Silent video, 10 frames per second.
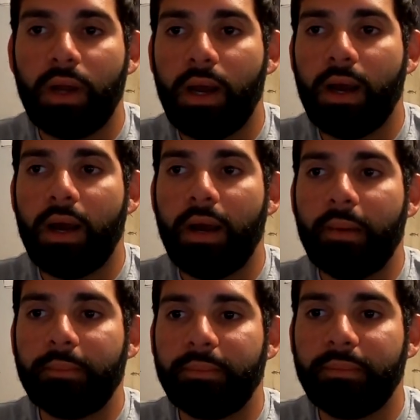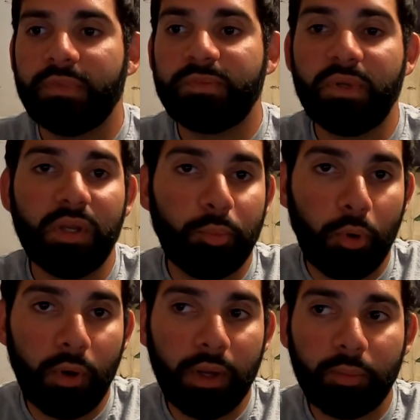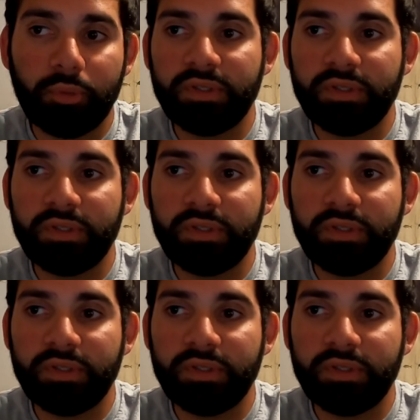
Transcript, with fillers: Um, it's been your boy.